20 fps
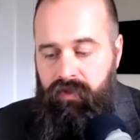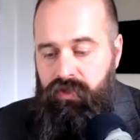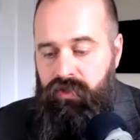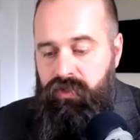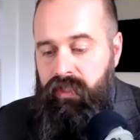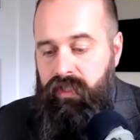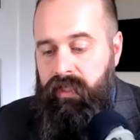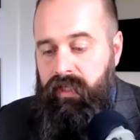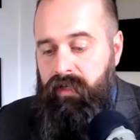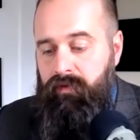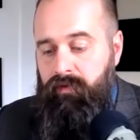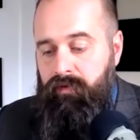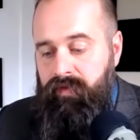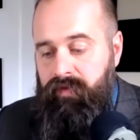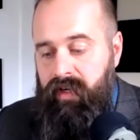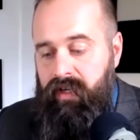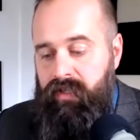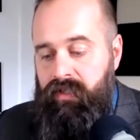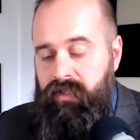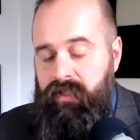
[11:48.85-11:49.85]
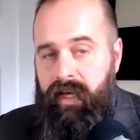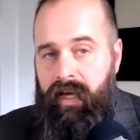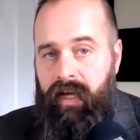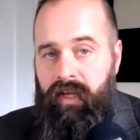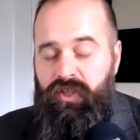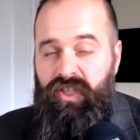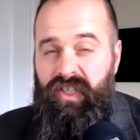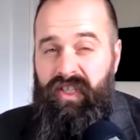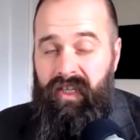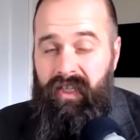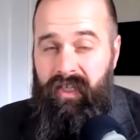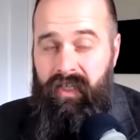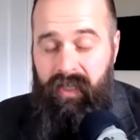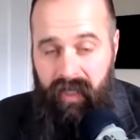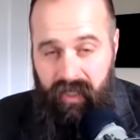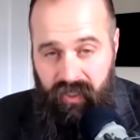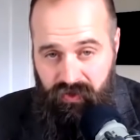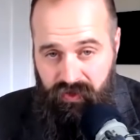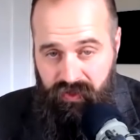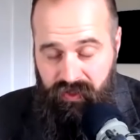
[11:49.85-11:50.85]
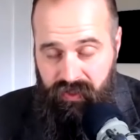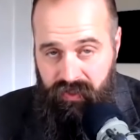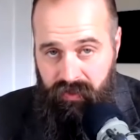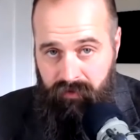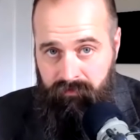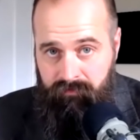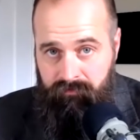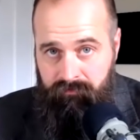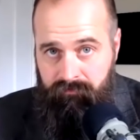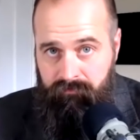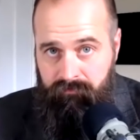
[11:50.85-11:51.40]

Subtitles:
she confessed, and she needed an exorcism.